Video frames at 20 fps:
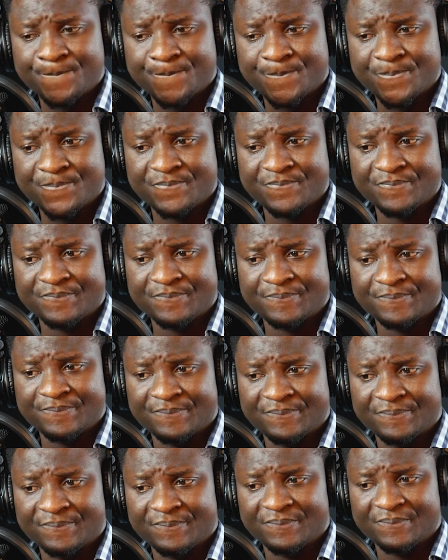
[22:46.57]

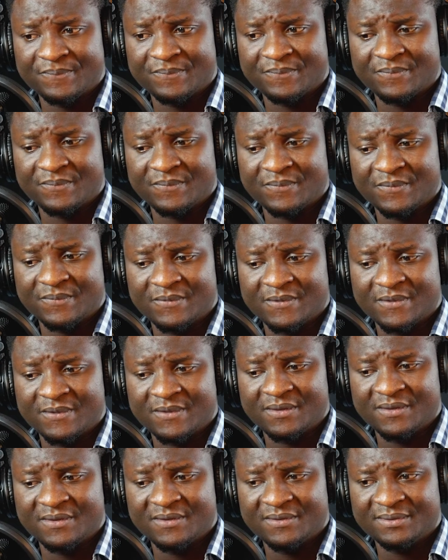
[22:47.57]

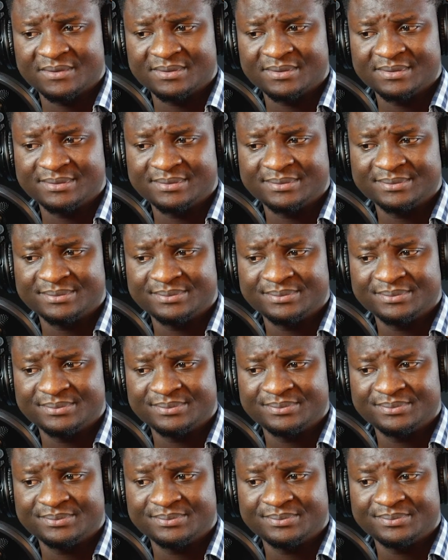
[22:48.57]

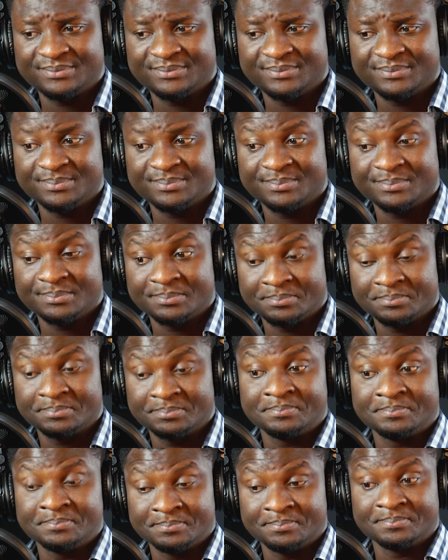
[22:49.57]

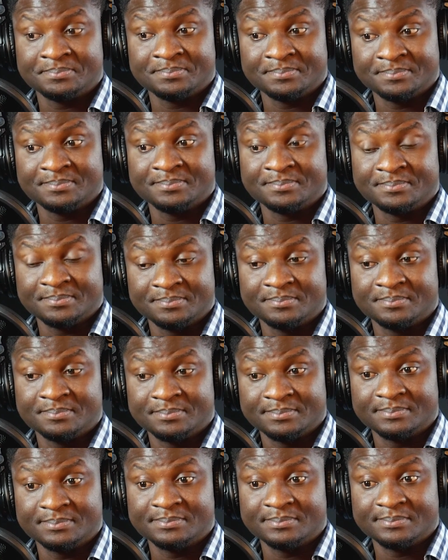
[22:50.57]

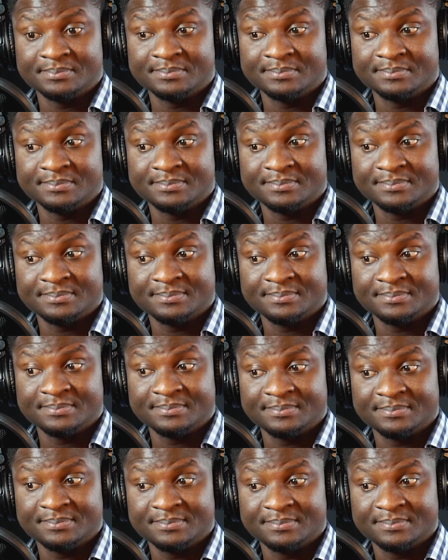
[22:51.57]

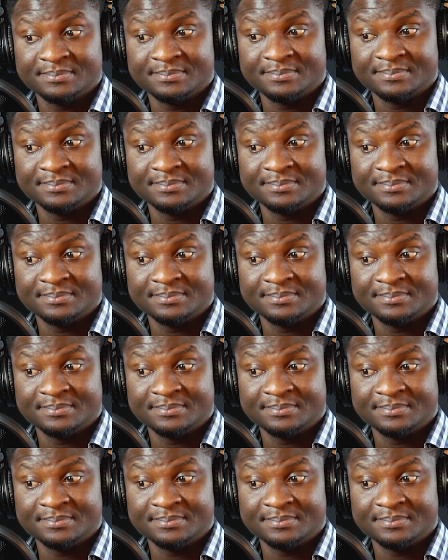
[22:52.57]
No words are spoken by the person on screen.